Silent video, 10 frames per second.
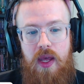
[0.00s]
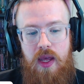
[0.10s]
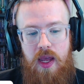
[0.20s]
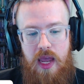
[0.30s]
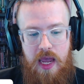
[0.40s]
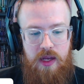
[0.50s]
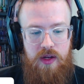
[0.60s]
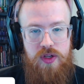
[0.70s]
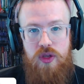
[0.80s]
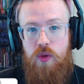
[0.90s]

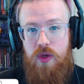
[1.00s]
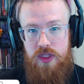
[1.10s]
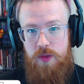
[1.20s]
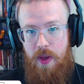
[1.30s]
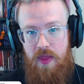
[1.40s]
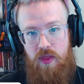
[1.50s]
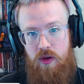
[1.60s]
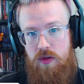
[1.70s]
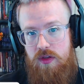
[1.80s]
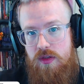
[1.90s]
And you can spend
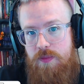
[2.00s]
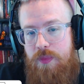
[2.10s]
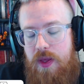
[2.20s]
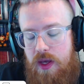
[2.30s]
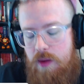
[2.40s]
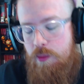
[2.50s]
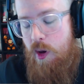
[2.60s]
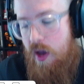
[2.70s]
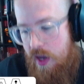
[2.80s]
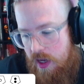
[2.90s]
those
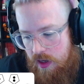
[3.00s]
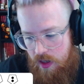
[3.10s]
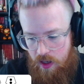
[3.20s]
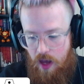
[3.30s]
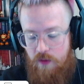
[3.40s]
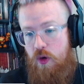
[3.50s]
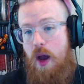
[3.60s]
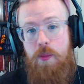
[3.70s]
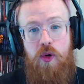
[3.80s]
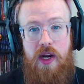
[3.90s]
for
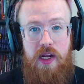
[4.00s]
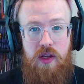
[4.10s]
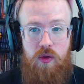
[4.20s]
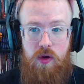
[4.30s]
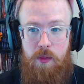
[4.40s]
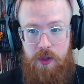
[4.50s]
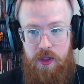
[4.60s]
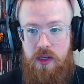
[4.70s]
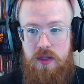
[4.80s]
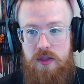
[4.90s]
upgrading your
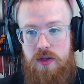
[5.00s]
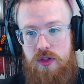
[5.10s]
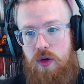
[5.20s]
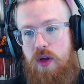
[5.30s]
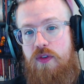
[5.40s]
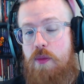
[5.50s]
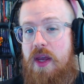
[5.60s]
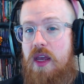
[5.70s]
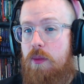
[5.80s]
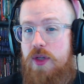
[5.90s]
abilities. So if you're
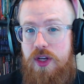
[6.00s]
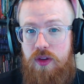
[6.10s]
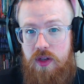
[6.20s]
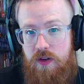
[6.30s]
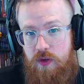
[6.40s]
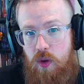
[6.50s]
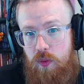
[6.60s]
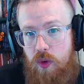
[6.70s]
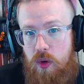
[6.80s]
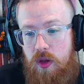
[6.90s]
making a particularly difficult
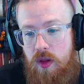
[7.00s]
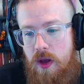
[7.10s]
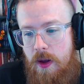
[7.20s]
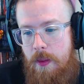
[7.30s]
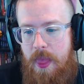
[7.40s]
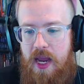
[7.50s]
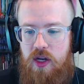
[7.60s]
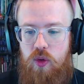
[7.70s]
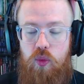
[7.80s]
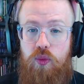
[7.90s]
roll, and
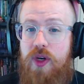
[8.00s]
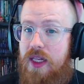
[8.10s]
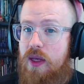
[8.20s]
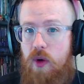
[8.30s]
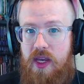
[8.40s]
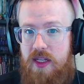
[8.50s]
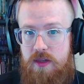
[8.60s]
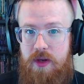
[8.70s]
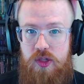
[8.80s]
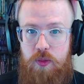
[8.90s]
you really want to get some
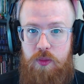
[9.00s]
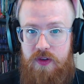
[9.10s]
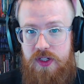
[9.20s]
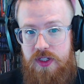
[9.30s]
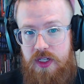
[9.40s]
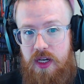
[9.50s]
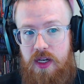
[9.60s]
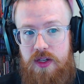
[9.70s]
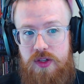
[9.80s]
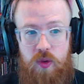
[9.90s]
extra proficiency
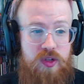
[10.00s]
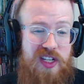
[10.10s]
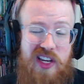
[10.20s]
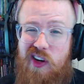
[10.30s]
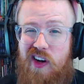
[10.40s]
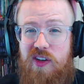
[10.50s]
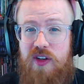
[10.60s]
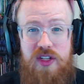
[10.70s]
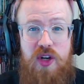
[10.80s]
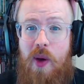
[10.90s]
dice, or say your character
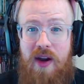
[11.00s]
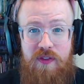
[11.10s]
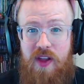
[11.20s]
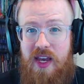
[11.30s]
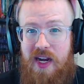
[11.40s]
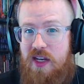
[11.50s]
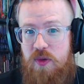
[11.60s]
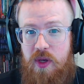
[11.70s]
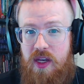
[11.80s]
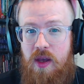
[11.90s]
doesn't know how to fly an
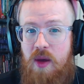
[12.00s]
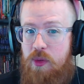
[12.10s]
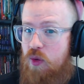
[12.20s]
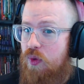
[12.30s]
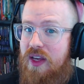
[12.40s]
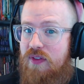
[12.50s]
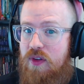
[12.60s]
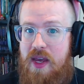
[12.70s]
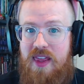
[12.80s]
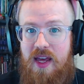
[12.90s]
X-Wing, but you really have to
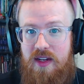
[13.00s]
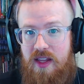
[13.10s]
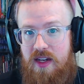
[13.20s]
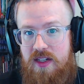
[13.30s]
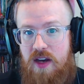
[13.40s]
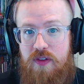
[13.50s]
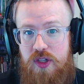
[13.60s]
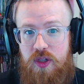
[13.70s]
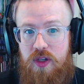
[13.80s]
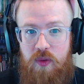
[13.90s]
make that tough
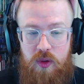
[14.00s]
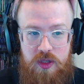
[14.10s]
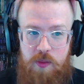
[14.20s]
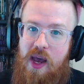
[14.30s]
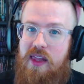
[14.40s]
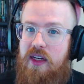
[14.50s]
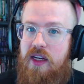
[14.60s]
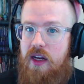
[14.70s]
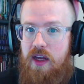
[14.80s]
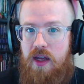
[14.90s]
agility roll to pilot
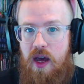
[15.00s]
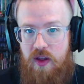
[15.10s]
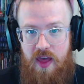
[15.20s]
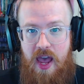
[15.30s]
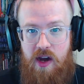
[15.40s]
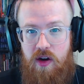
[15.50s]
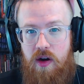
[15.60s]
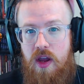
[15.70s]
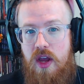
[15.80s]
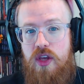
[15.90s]
it out of the hangar,
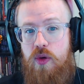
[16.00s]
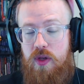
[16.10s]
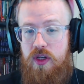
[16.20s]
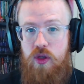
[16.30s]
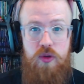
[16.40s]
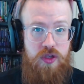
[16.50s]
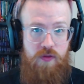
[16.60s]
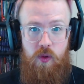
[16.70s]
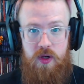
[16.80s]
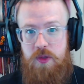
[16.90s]
you can use the
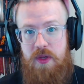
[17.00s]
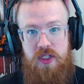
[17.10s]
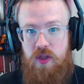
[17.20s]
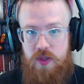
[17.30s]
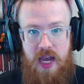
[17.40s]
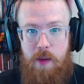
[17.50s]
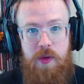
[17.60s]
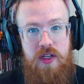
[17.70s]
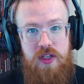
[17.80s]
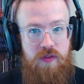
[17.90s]
Force. Basically, you tap
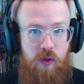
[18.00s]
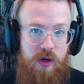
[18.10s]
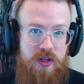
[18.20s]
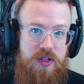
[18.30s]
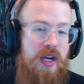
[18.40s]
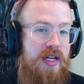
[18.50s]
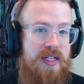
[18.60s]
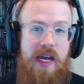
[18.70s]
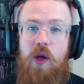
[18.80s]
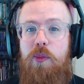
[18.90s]
into the Force to
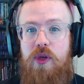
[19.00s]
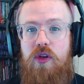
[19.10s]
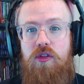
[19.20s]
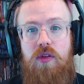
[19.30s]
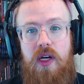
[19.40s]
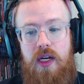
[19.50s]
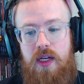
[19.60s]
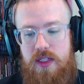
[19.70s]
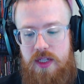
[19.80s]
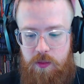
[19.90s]
help you
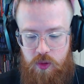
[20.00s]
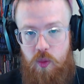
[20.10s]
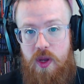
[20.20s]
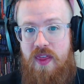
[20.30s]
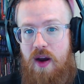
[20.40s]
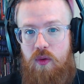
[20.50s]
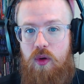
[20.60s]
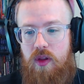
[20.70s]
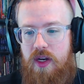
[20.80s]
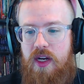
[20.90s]
win that
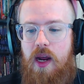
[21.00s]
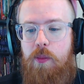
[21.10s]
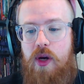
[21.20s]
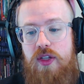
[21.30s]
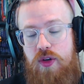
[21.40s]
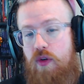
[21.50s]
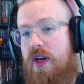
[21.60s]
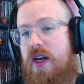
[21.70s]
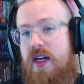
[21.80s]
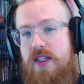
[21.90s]
roll, and it upgrades your
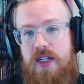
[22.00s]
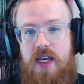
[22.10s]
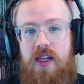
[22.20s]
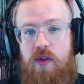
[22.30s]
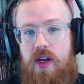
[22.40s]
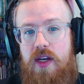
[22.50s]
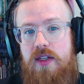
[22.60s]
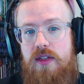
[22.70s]
green dice to yellow dice.